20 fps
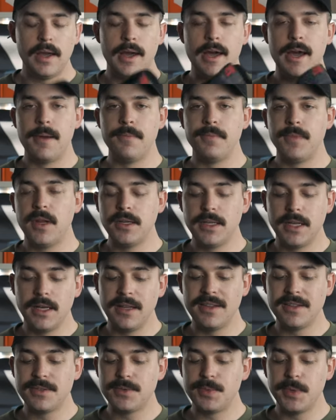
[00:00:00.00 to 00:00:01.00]
Um, they're done
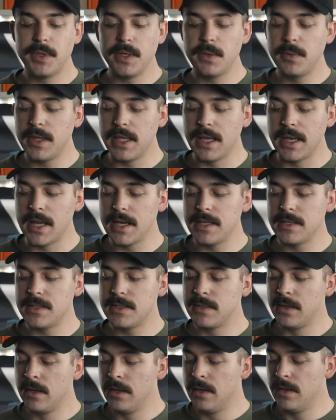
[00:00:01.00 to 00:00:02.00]
in this really, really nice
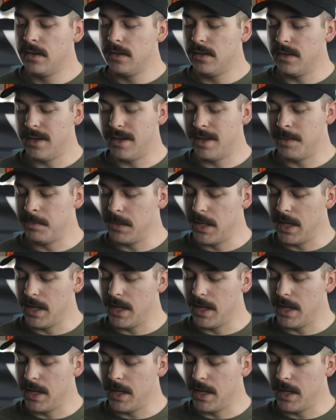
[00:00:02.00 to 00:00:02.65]
Um,